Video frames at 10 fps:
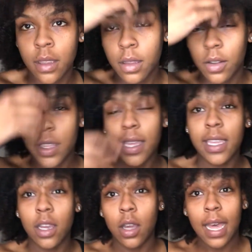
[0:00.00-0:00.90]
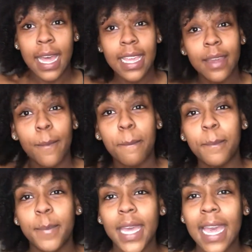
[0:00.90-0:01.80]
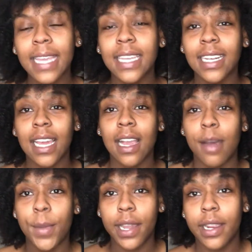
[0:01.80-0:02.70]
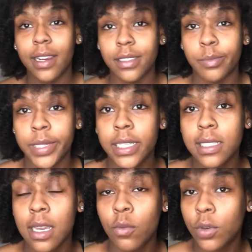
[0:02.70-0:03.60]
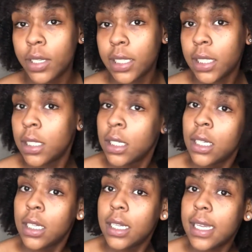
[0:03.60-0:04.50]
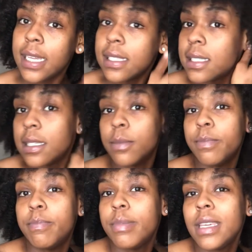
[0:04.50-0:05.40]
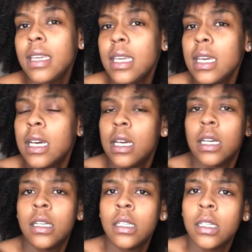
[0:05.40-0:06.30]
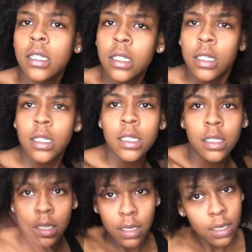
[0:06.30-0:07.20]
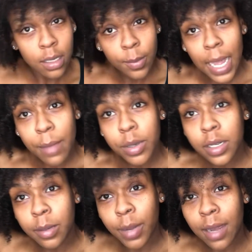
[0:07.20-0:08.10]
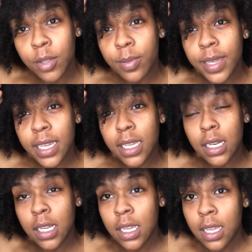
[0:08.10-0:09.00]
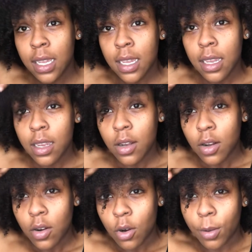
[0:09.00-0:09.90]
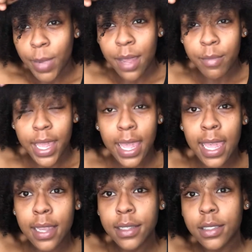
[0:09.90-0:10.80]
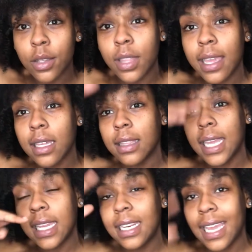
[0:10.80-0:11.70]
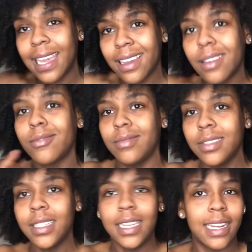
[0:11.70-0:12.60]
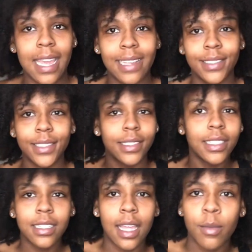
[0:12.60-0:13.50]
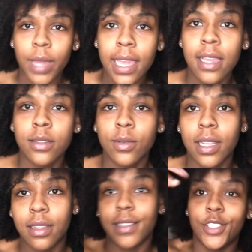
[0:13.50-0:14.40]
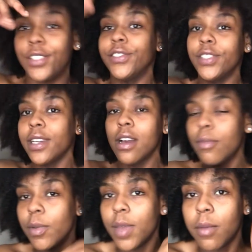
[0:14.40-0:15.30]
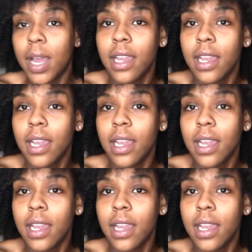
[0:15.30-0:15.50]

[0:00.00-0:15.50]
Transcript: Okay, y'all, I am back and I got my hair as big as I wanted it to be. I put a bobby pin on my bangs so they can lay down and actually look like bangs rather than just stick up and make my hair